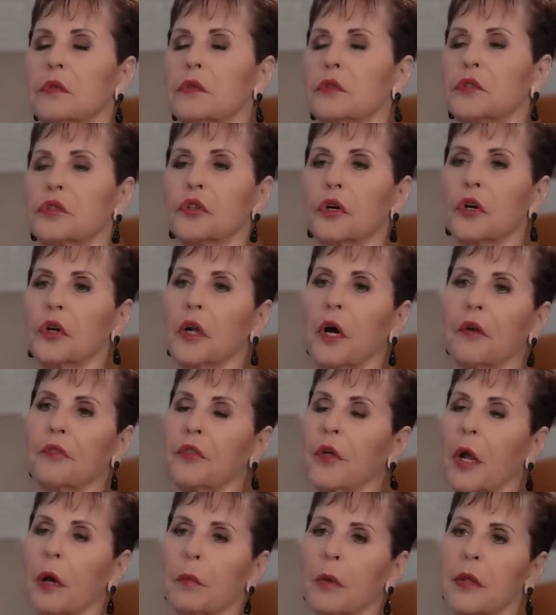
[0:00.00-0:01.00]
sure enough,
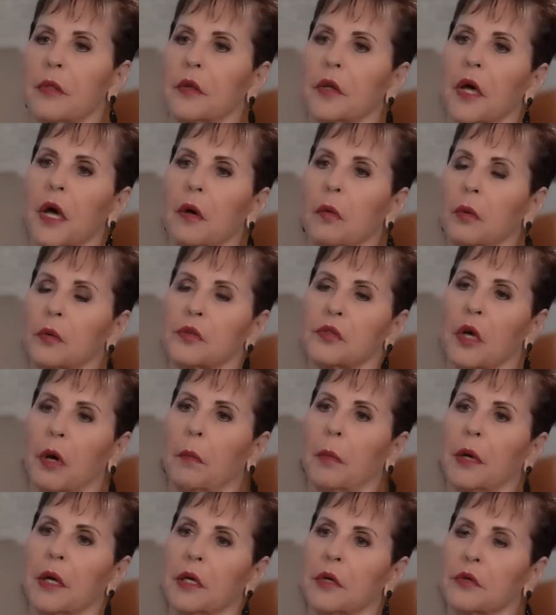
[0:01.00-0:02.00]
that'll be the day when
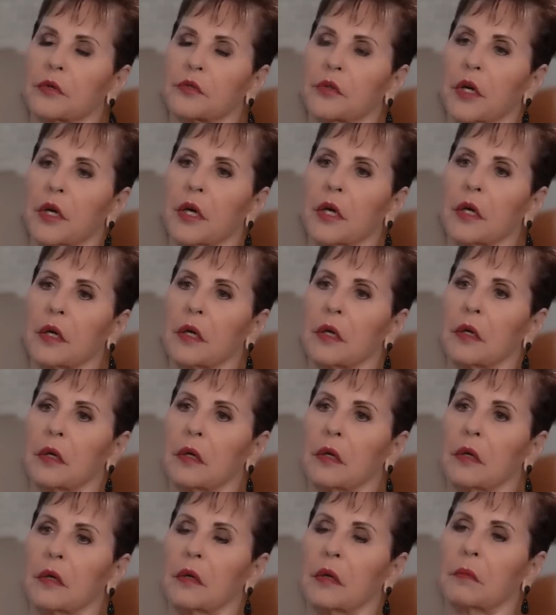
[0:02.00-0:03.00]
somebody will say,
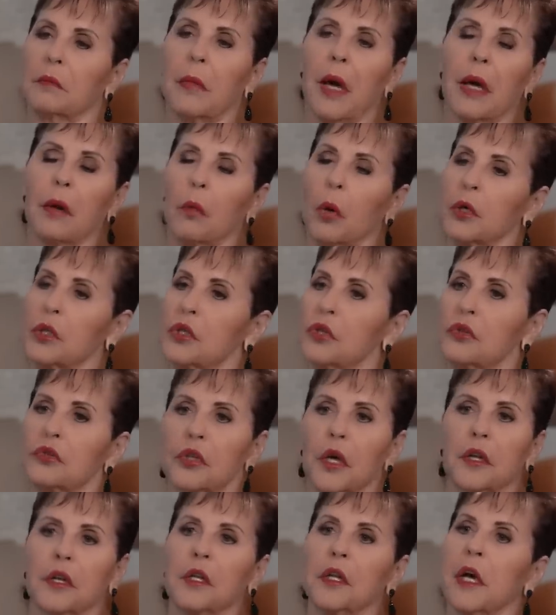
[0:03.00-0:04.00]
man, what you
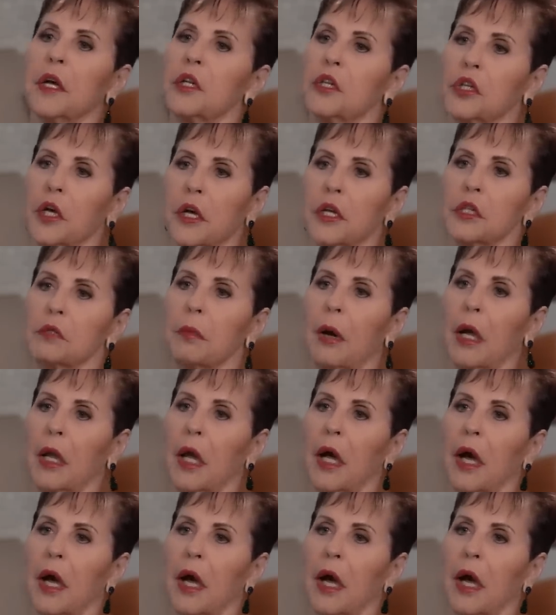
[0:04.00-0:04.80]
said today changed my